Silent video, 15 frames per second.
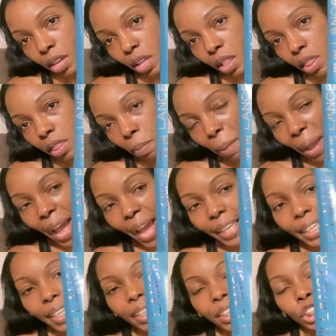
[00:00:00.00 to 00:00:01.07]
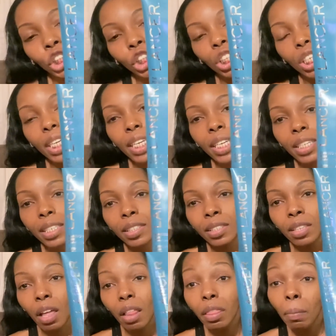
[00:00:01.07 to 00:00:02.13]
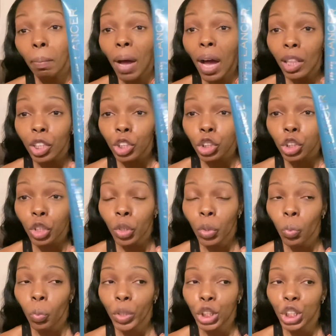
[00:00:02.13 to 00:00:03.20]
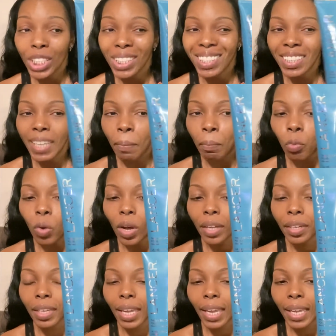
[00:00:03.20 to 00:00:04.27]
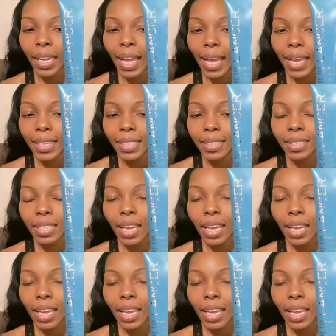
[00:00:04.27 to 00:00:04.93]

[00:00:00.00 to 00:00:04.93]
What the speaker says: the package is the polisher, which is step 1. And guys,